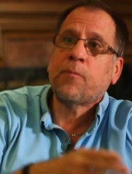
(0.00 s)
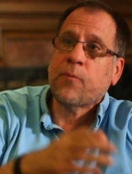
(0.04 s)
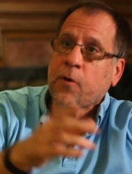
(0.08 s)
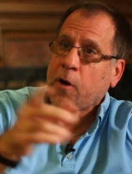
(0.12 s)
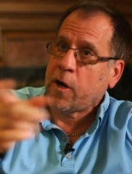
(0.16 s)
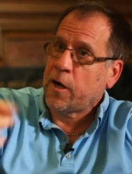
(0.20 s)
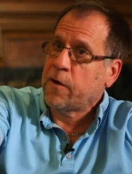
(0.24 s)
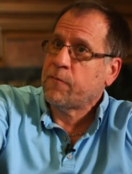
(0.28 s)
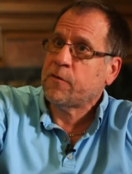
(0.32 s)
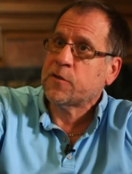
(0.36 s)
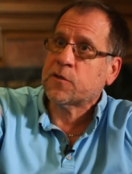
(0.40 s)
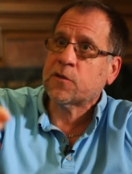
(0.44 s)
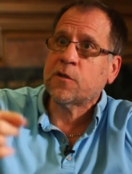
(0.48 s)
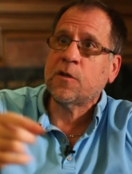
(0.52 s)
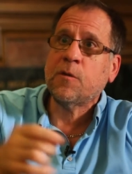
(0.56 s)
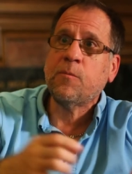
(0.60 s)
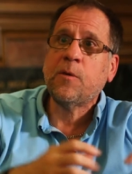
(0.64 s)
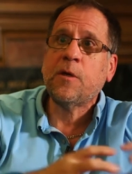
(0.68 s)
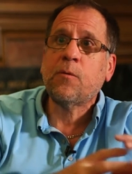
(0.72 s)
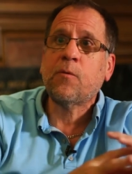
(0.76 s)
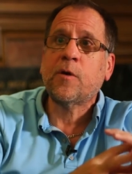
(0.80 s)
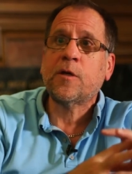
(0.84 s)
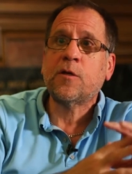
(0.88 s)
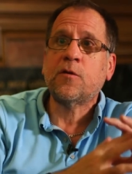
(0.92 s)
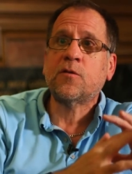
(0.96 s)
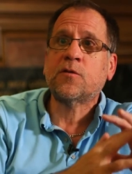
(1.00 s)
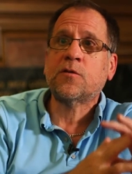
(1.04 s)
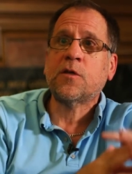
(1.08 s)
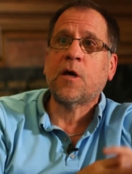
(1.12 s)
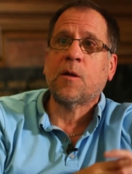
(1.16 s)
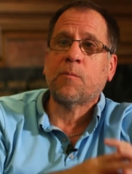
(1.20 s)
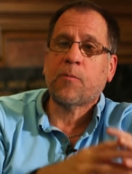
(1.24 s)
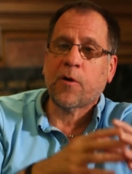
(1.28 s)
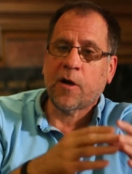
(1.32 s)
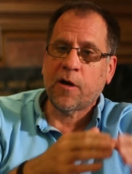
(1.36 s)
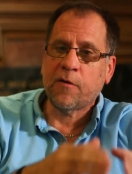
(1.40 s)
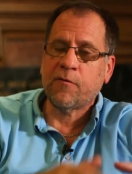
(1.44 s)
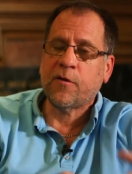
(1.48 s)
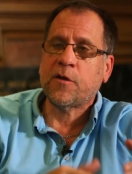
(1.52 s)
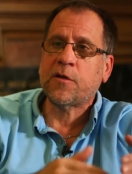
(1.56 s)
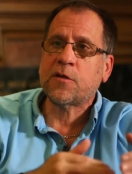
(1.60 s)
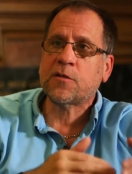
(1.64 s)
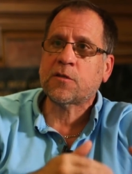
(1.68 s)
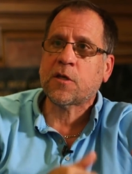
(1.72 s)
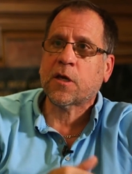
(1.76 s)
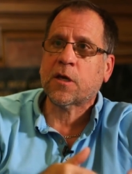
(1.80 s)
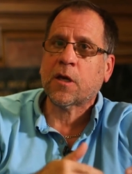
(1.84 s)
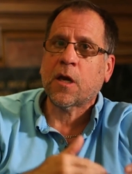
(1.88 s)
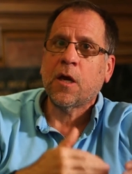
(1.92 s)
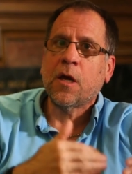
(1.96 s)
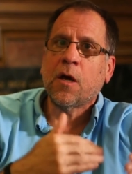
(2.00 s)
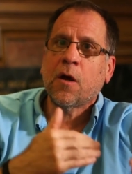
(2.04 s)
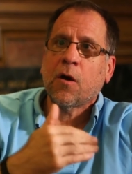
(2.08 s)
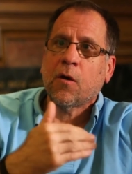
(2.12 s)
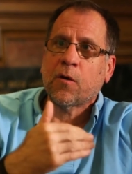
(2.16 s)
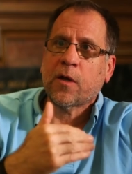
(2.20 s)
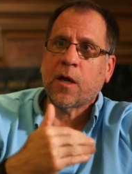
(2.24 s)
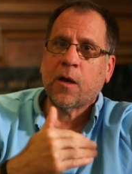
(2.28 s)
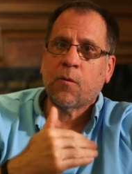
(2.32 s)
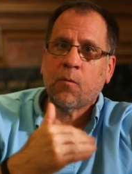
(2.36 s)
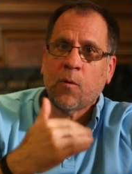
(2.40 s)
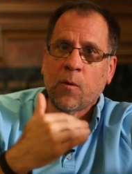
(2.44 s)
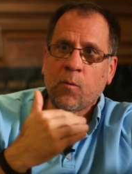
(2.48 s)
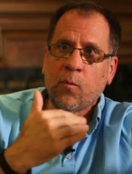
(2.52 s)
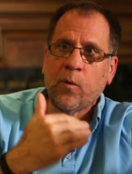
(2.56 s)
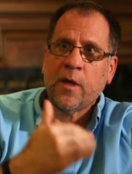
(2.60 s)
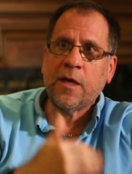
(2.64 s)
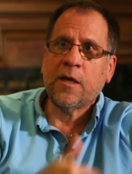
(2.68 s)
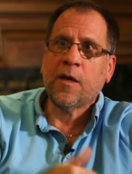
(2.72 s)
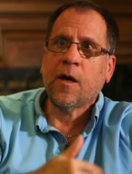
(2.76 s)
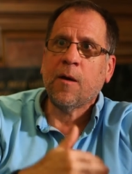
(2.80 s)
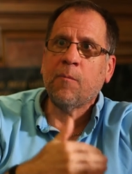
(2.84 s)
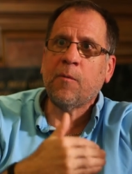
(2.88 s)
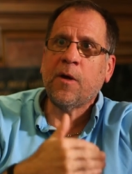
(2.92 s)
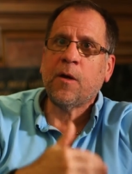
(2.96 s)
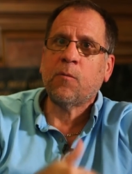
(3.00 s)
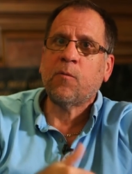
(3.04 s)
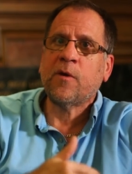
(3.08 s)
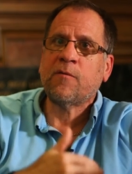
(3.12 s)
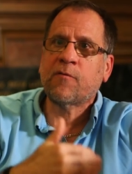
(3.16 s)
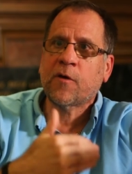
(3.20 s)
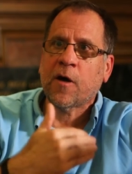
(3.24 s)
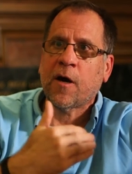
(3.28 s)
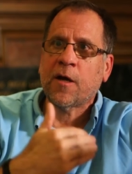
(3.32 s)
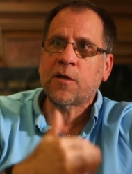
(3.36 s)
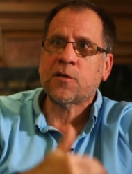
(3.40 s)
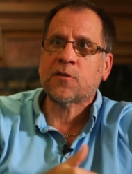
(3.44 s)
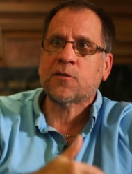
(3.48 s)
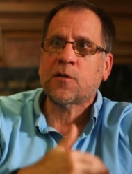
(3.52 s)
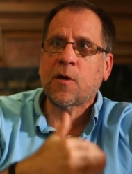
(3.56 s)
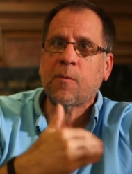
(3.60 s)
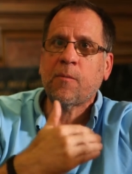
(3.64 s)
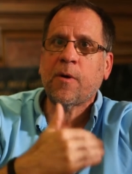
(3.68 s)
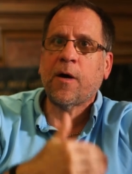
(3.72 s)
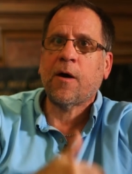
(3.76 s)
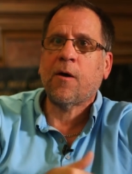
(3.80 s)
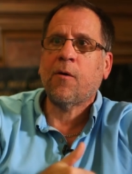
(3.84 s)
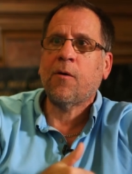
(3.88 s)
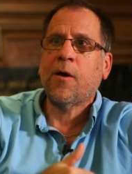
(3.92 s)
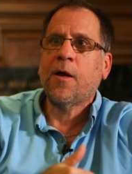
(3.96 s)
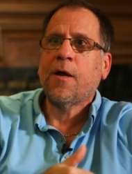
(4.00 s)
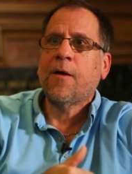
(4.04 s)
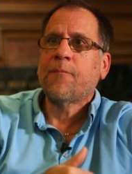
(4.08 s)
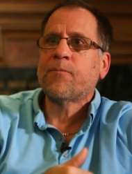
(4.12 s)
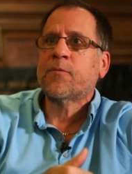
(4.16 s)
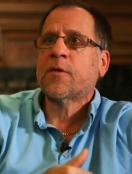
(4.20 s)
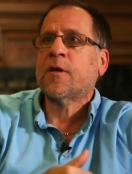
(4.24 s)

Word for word: Part of it's going to be what you said. Part of it is like, okay, when we come in, we've got to somehow,